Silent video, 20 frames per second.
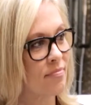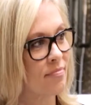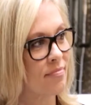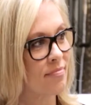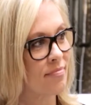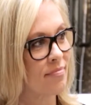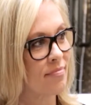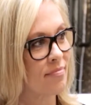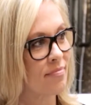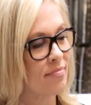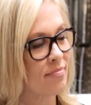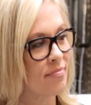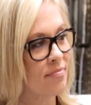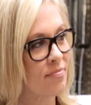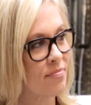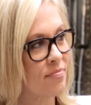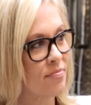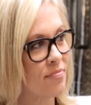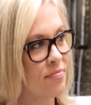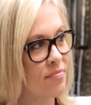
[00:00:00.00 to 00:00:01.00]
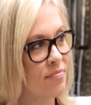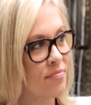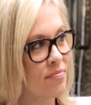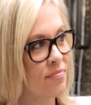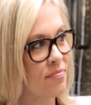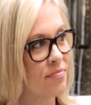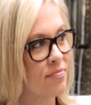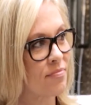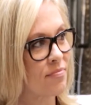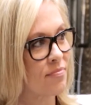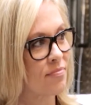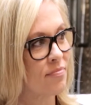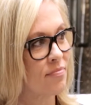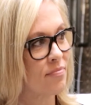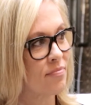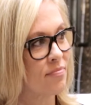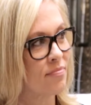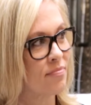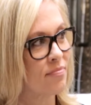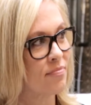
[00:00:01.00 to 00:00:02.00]

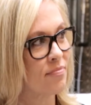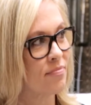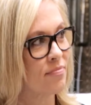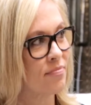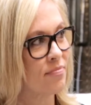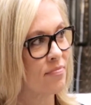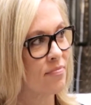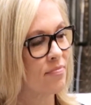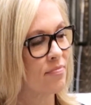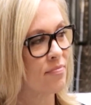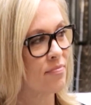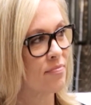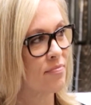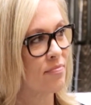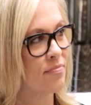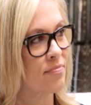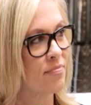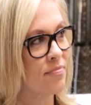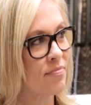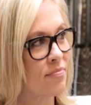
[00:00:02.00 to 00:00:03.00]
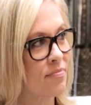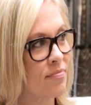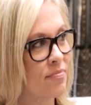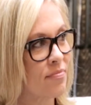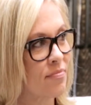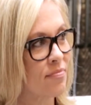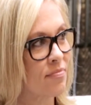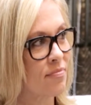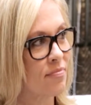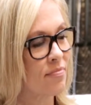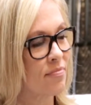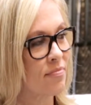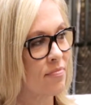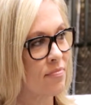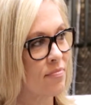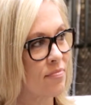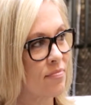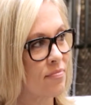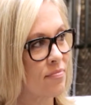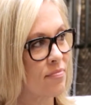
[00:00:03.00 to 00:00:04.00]

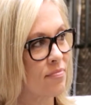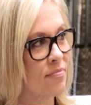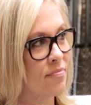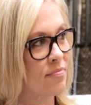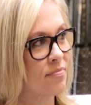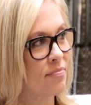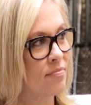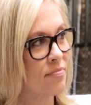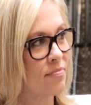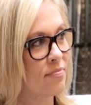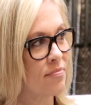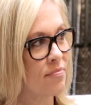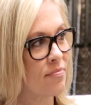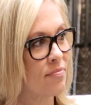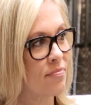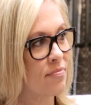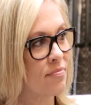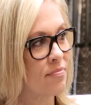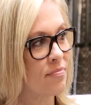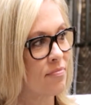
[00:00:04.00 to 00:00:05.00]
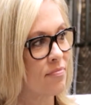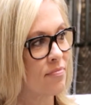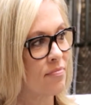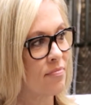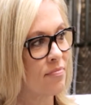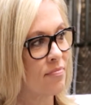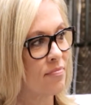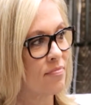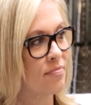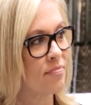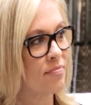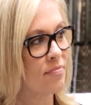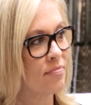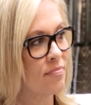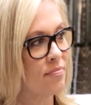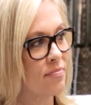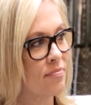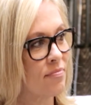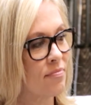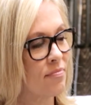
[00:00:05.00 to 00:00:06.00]

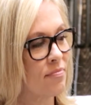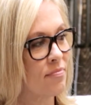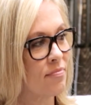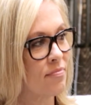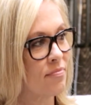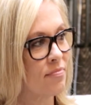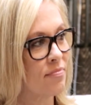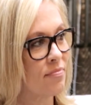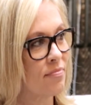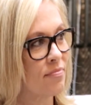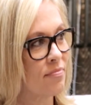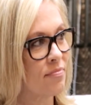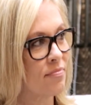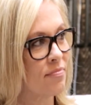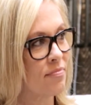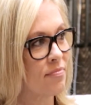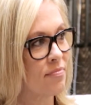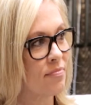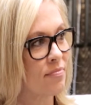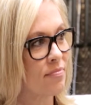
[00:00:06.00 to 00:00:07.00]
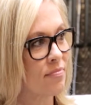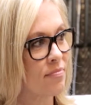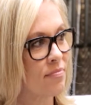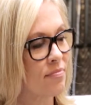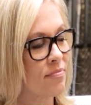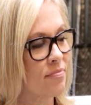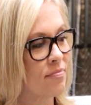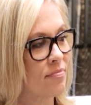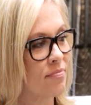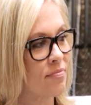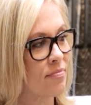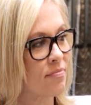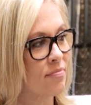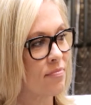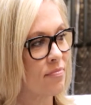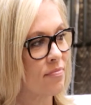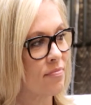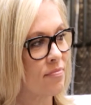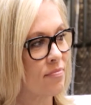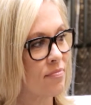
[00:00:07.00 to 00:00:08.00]
(not speaking)